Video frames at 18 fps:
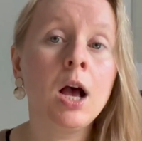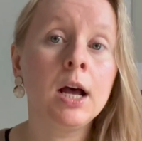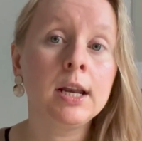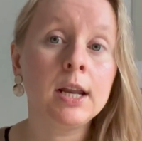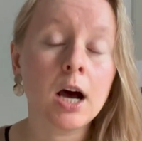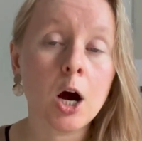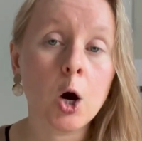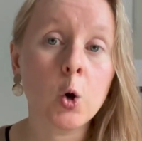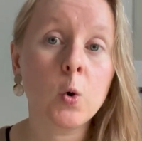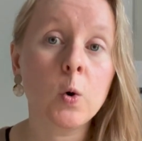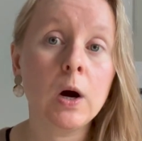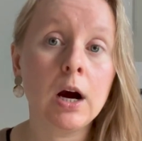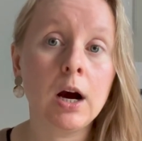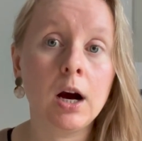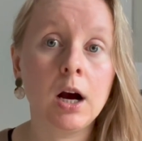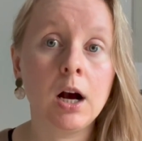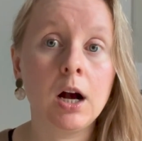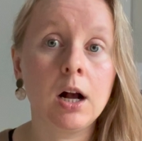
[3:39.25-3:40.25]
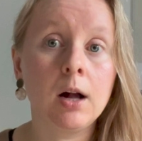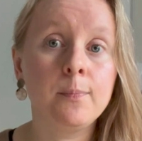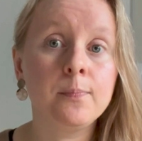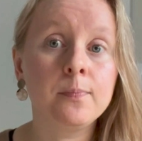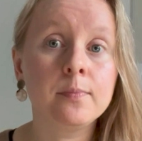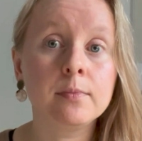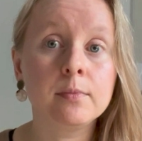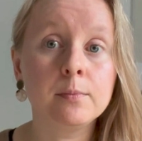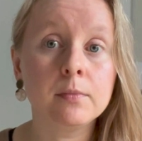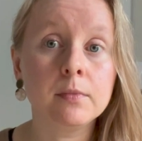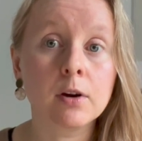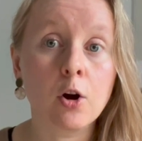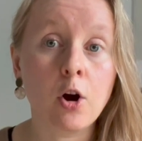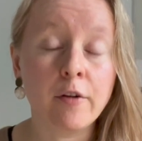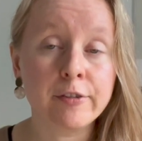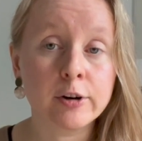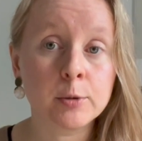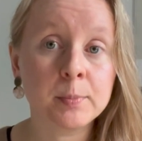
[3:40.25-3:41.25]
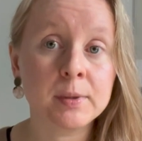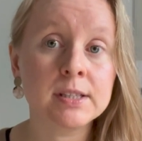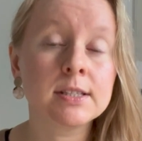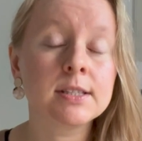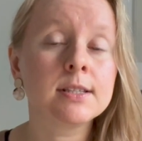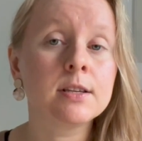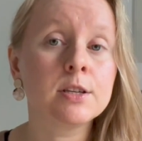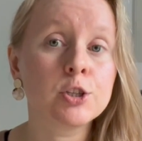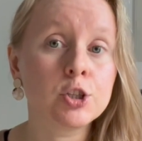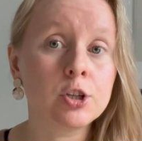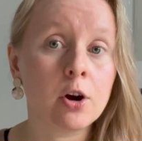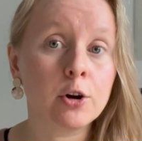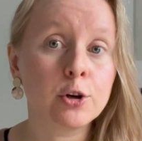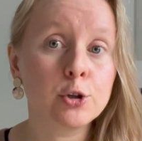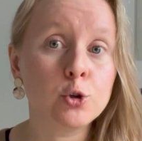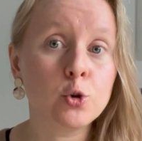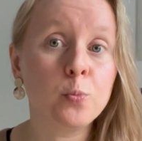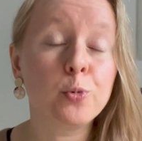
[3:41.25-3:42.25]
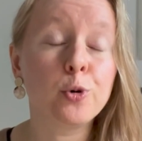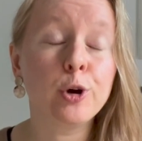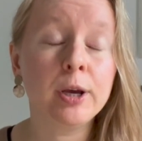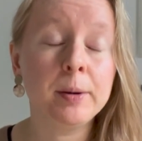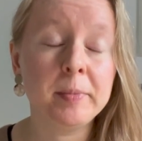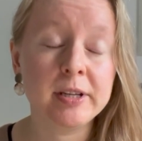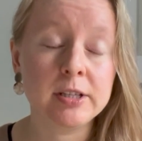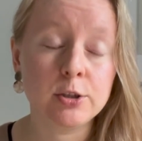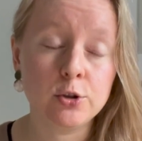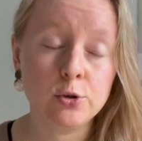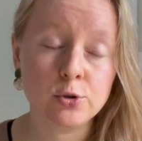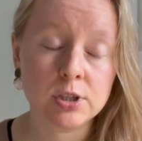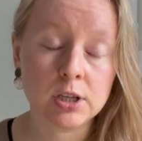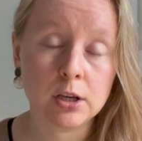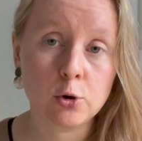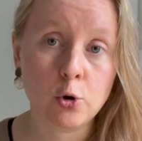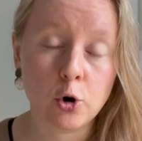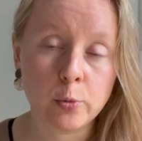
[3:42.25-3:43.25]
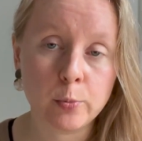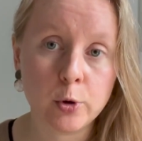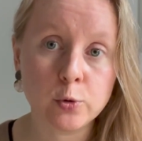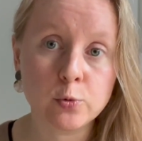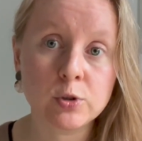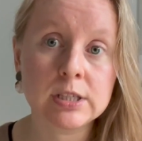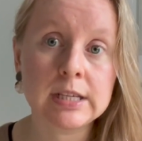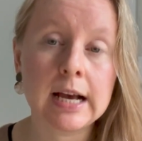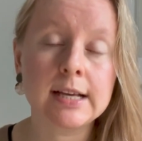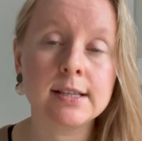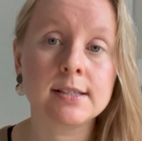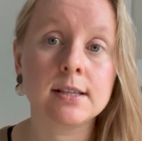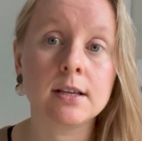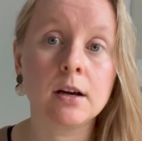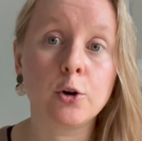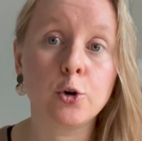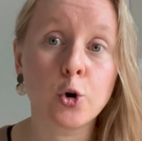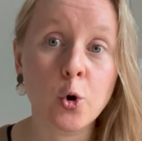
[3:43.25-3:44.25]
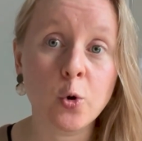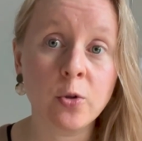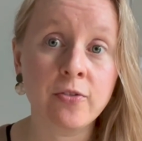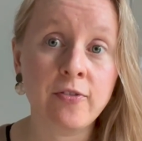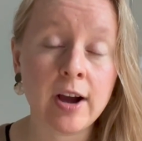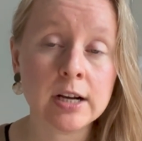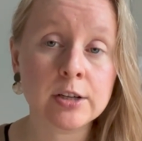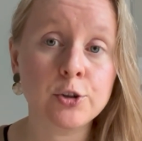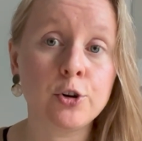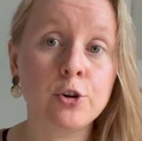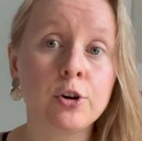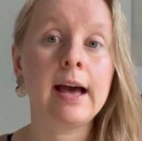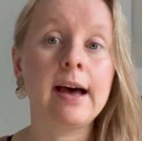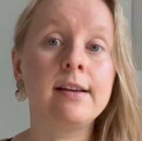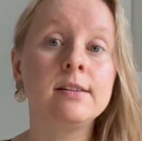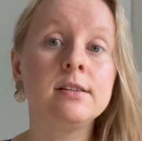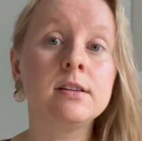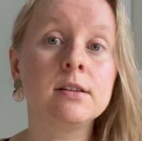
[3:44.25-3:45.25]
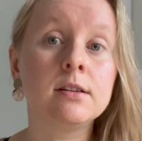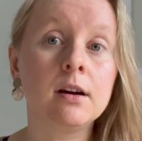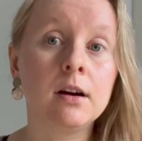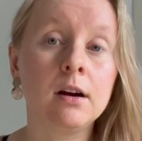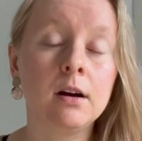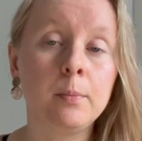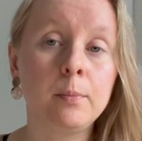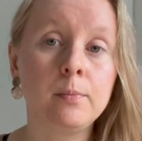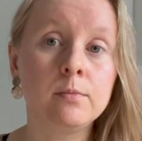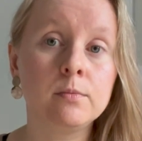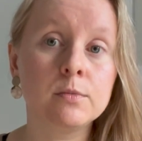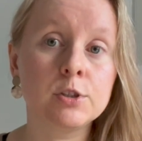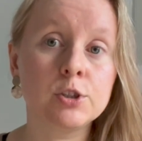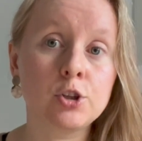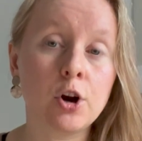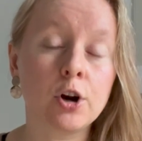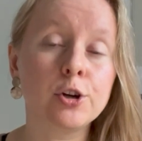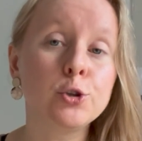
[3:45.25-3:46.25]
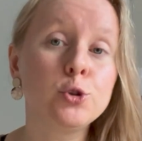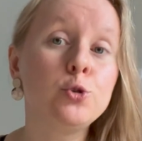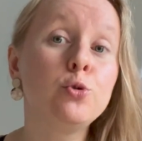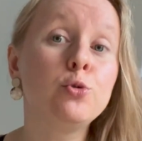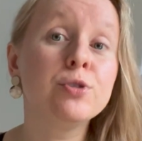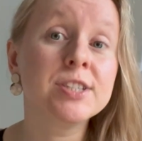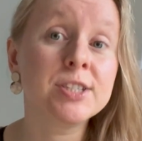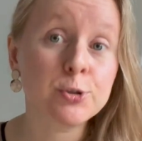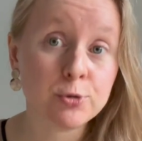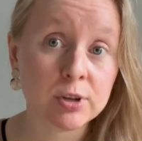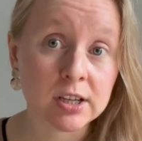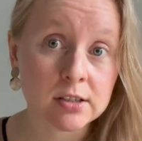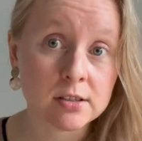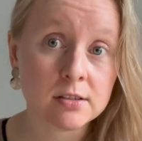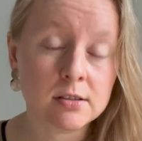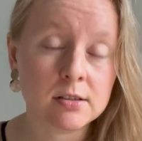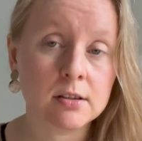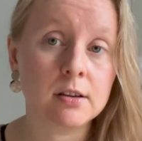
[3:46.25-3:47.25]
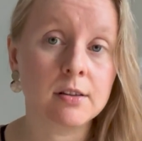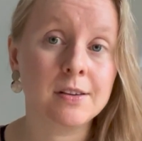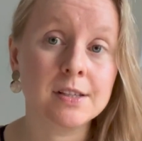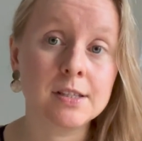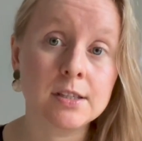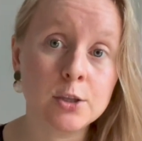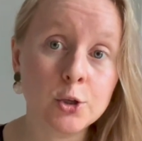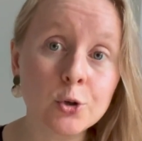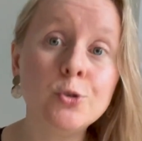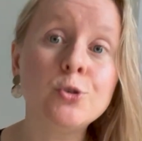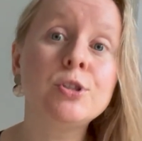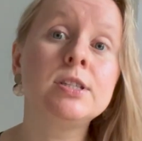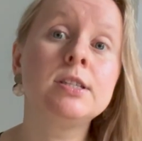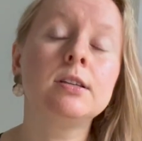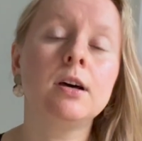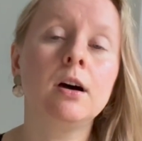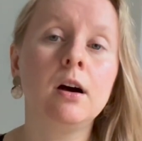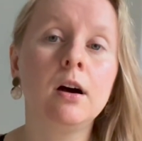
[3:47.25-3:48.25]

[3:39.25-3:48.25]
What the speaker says: Now governments start to prohibit using hormones as a growth factor and start to restrict this use,